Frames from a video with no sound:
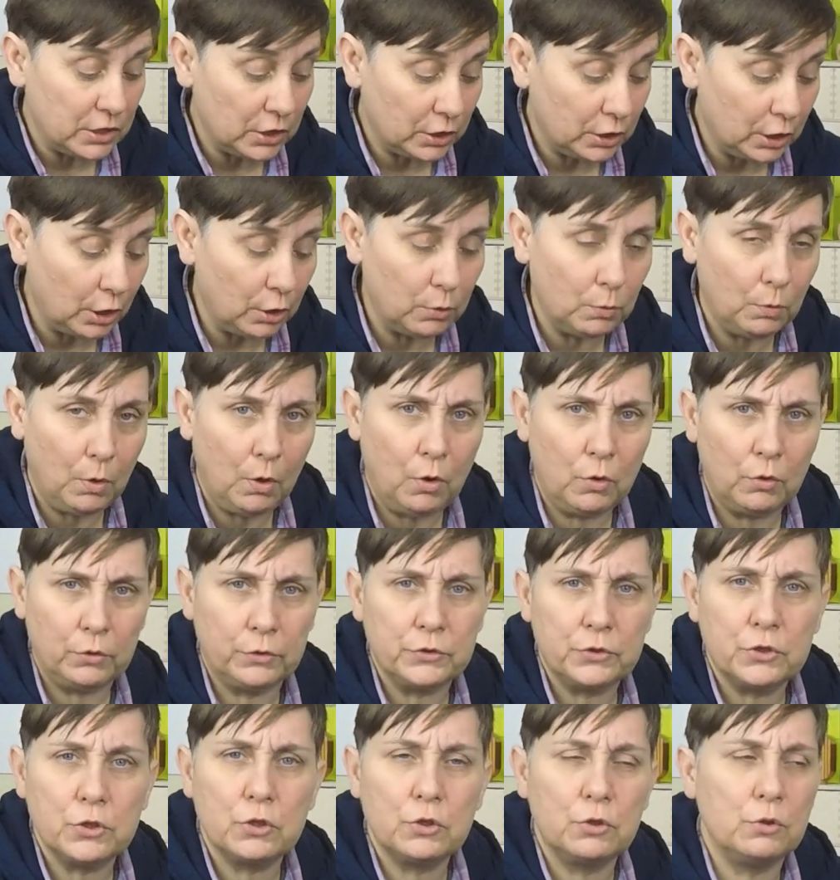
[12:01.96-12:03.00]
go on
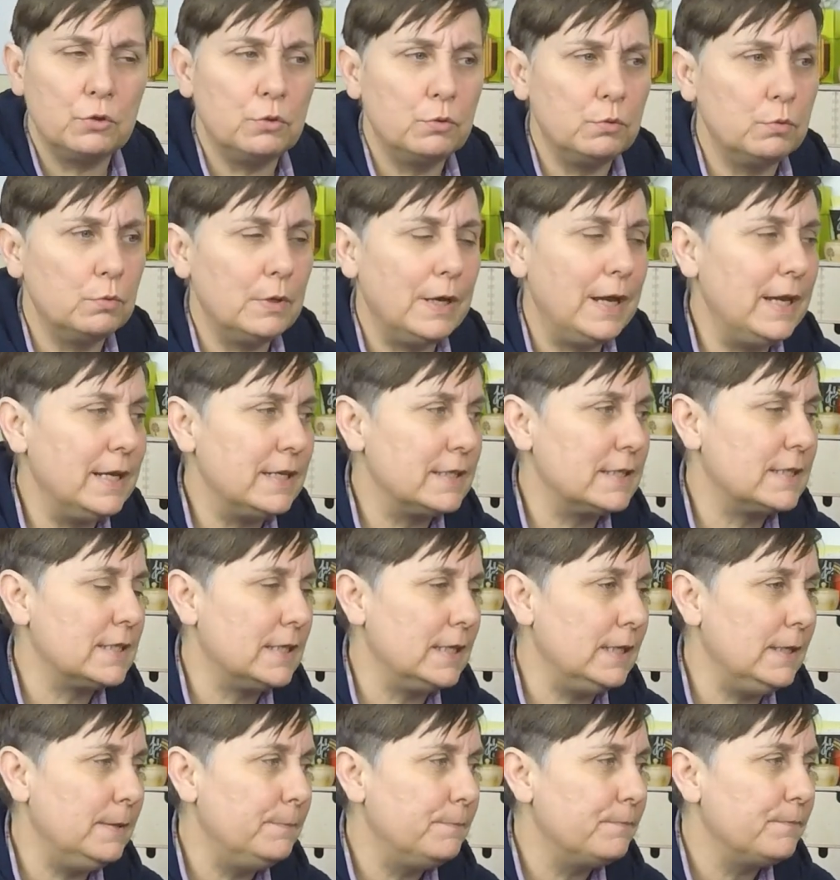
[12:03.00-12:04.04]
to
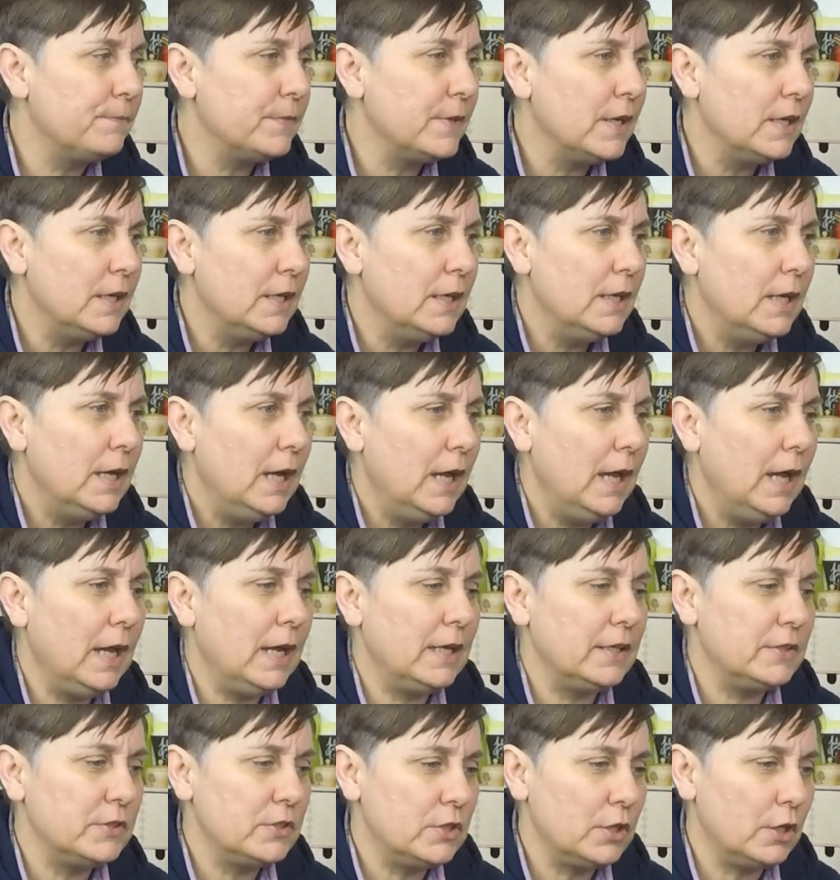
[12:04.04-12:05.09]
Etsy,
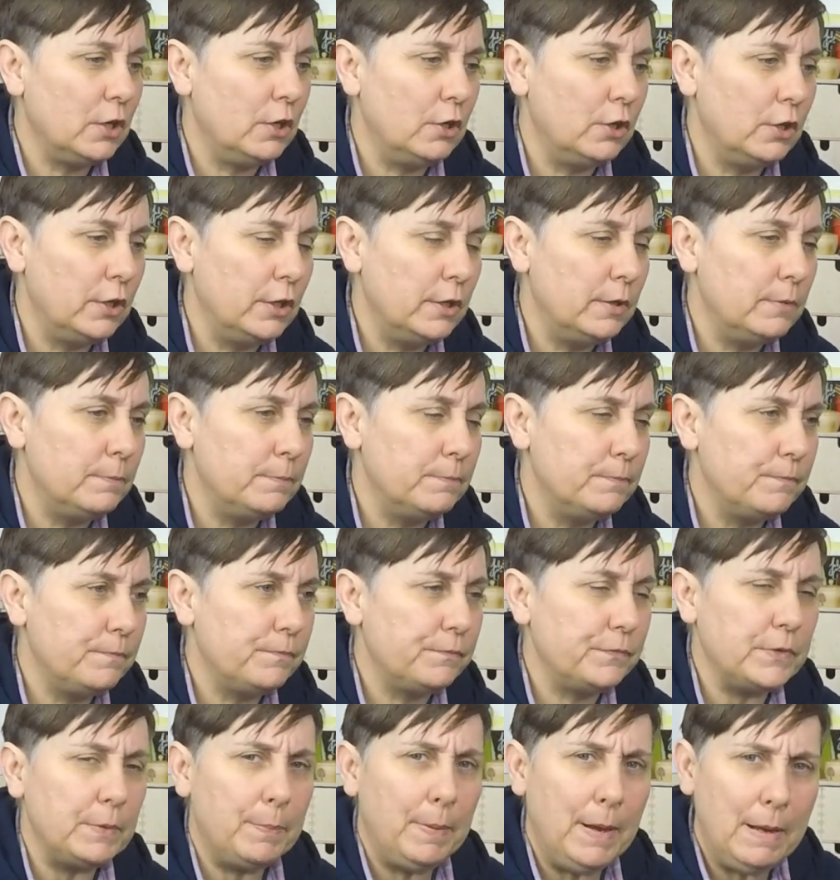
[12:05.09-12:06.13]
and
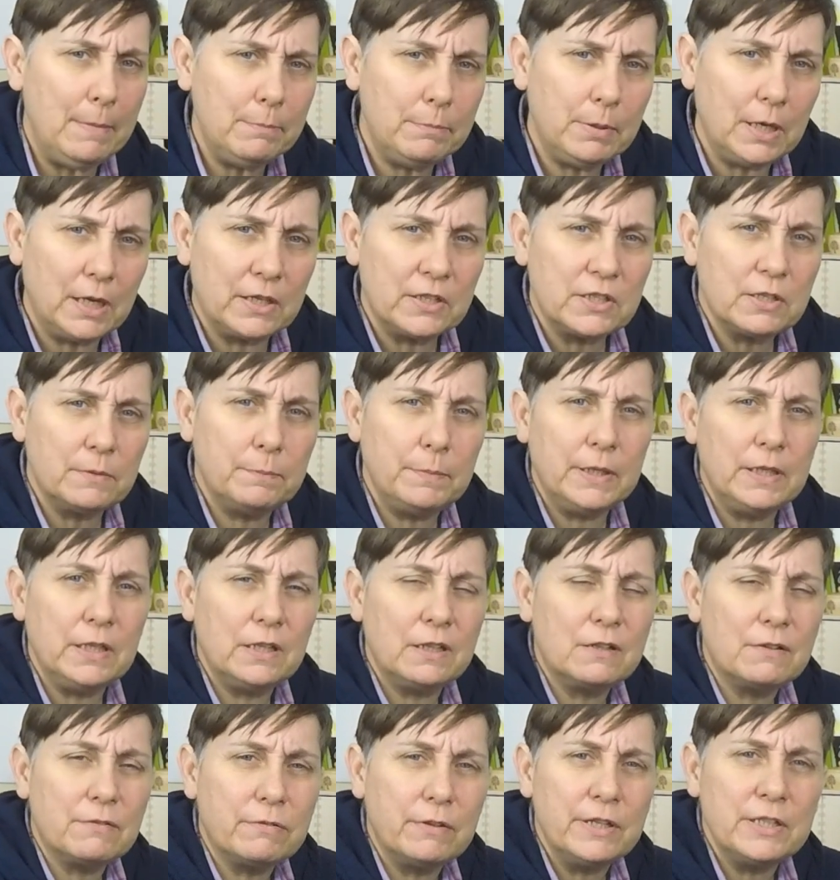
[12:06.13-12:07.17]
the pen blanks have been
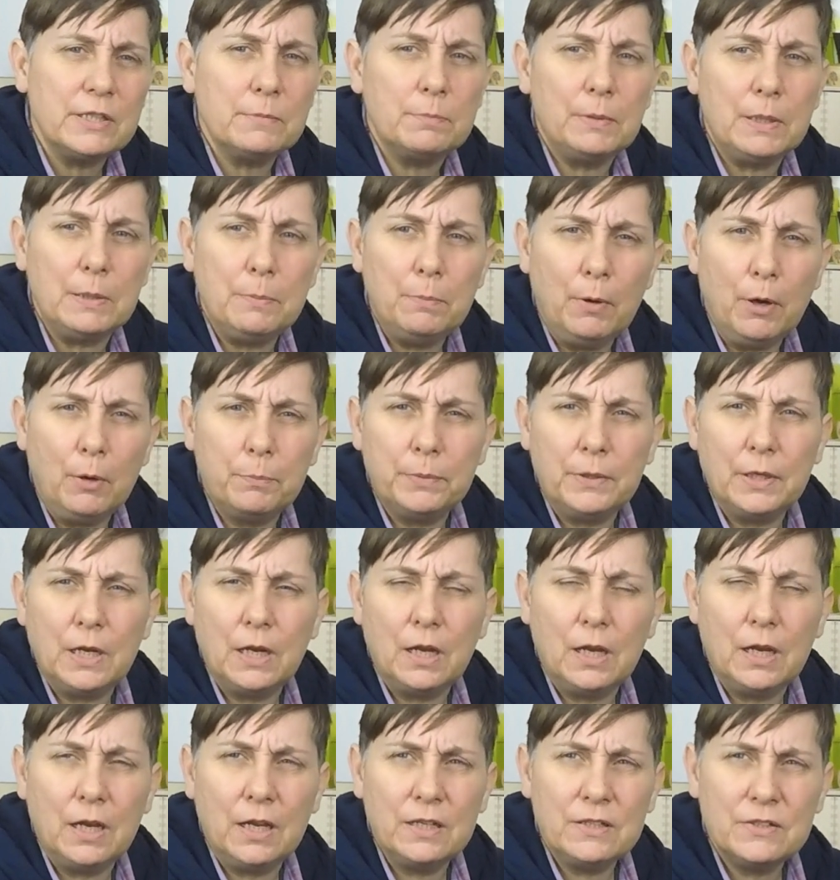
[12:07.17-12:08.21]
incredibly
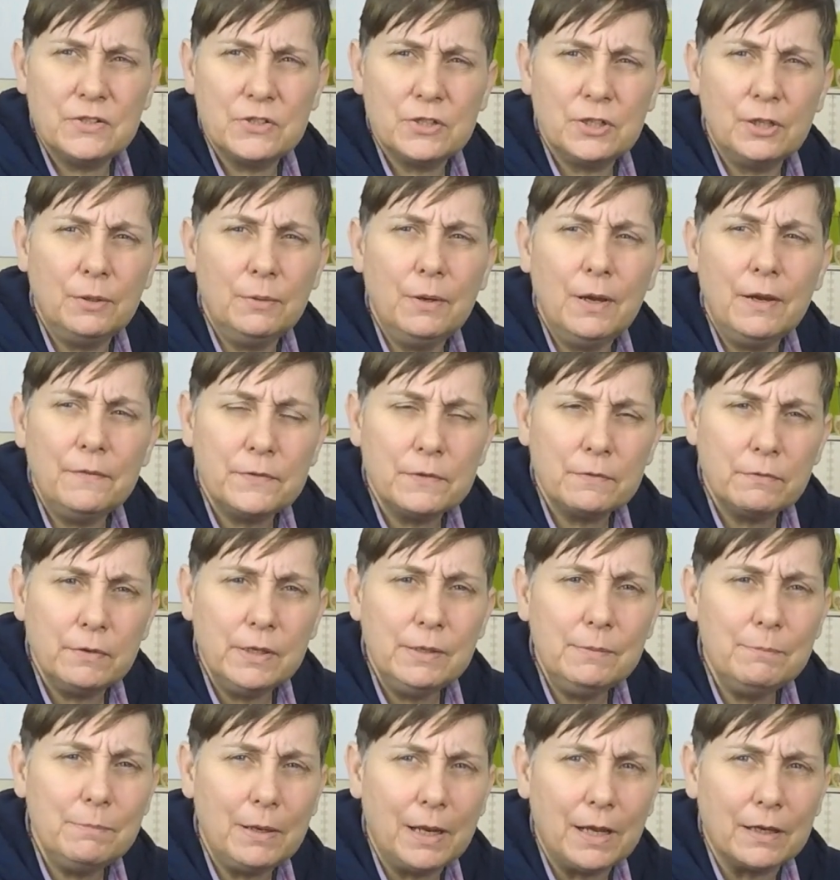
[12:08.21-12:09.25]
popular, and so have the
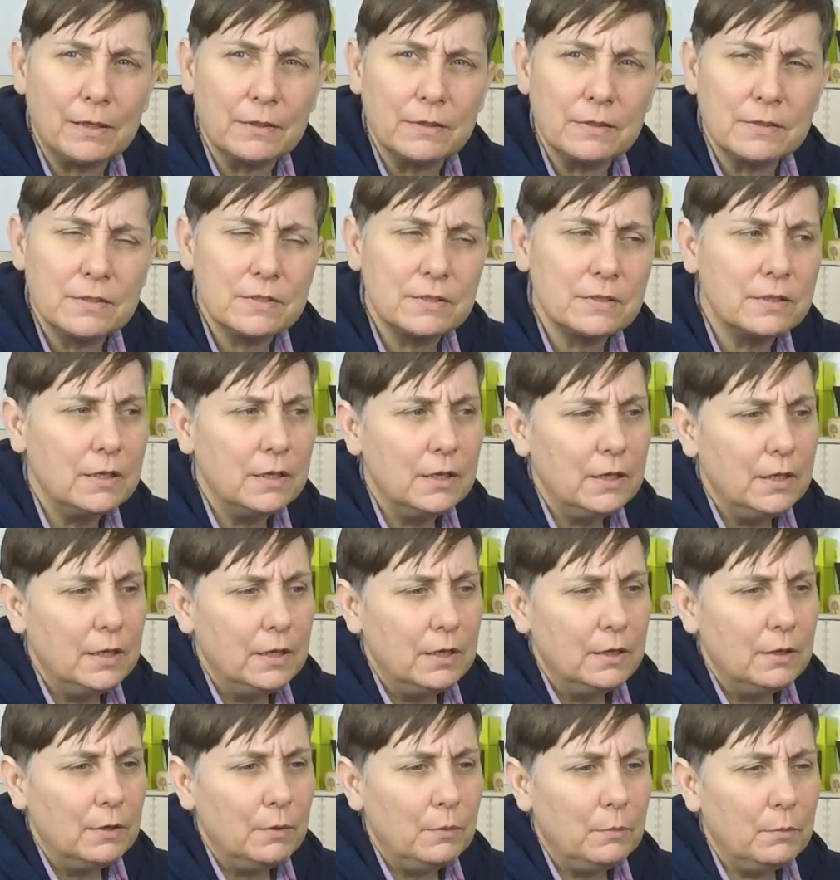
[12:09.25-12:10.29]
ring blanks,
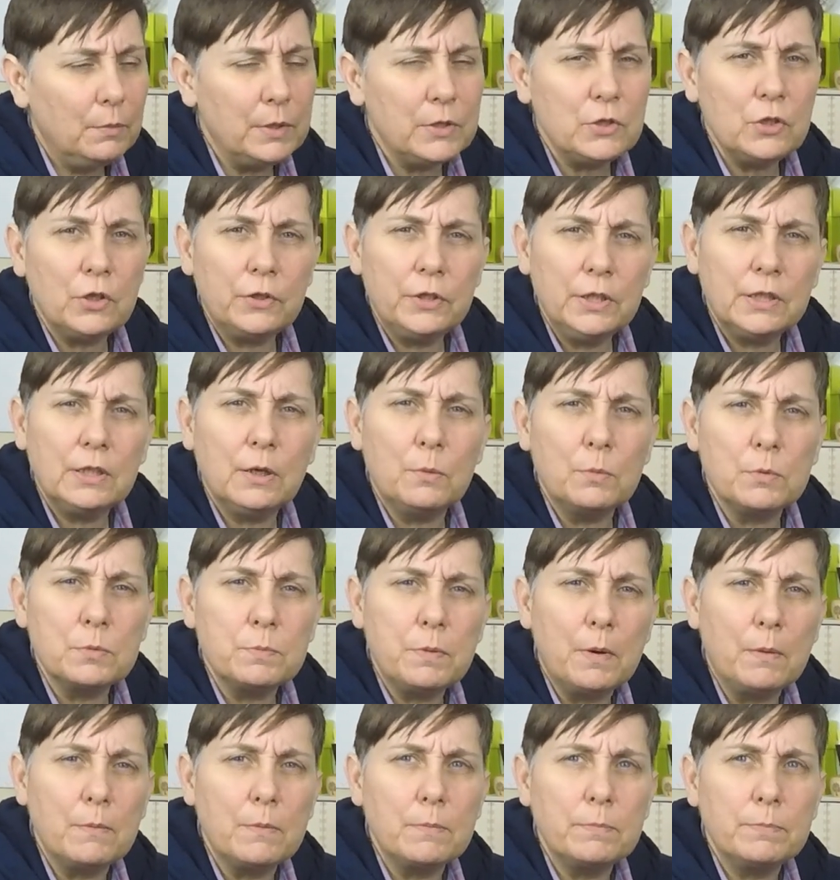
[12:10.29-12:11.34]
which I think I was
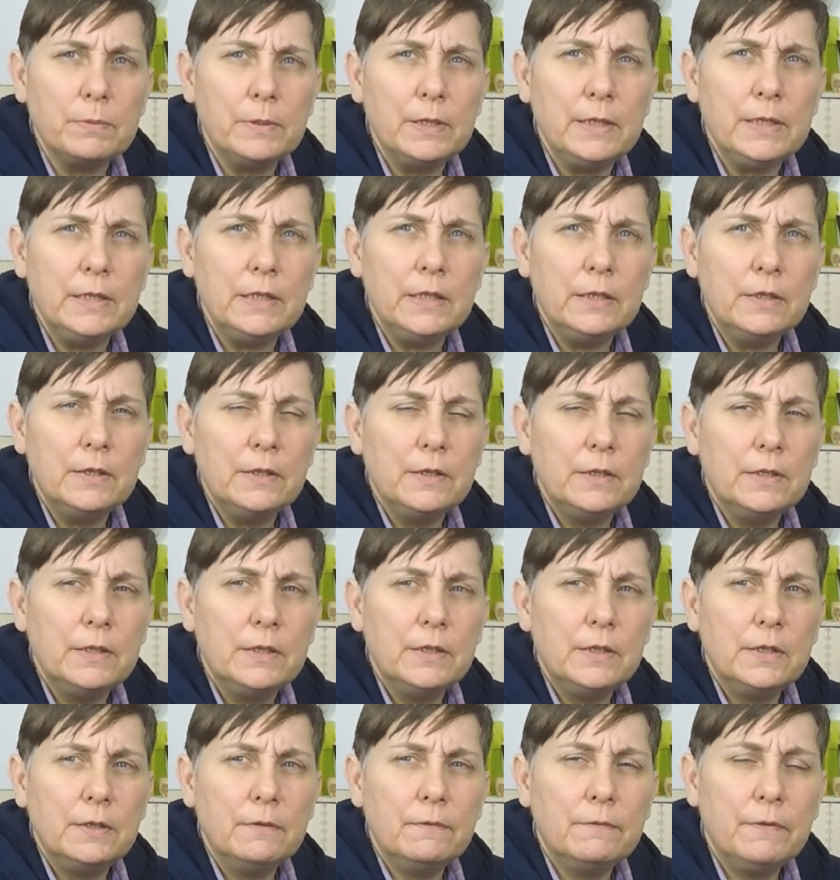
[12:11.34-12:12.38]
probably
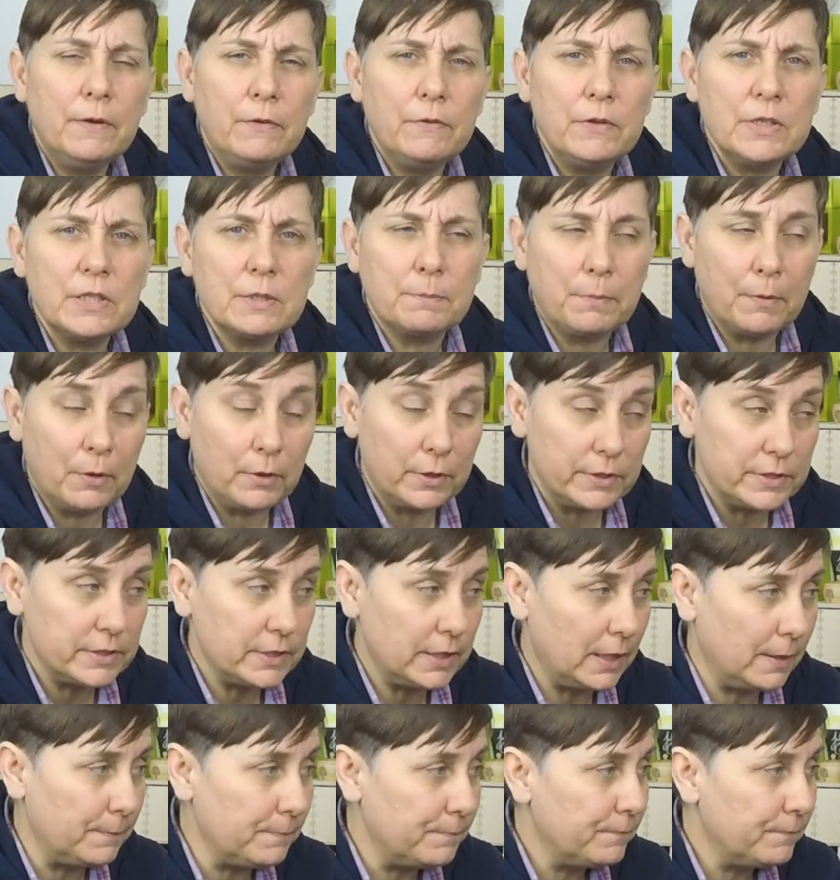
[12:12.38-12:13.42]
very surprised at.